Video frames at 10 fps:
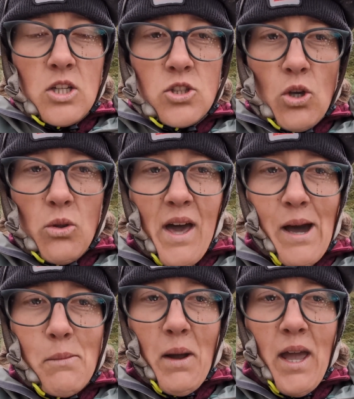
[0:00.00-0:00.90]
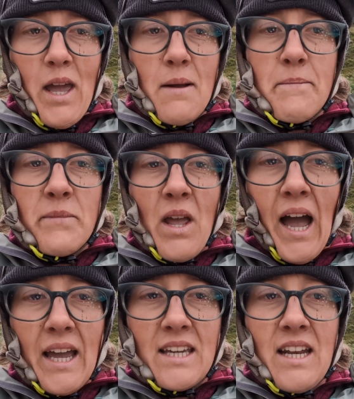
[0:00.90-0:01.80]
so that way
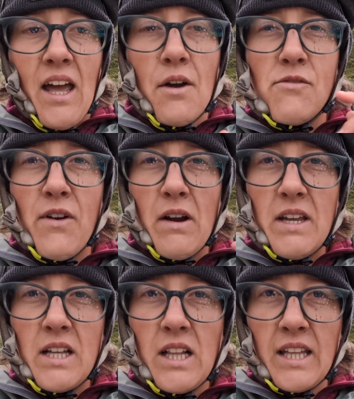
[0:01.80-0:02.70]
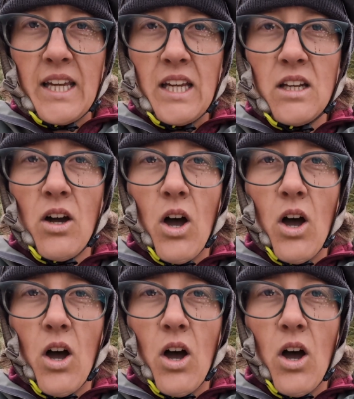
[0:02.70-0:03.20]
I can have very clean,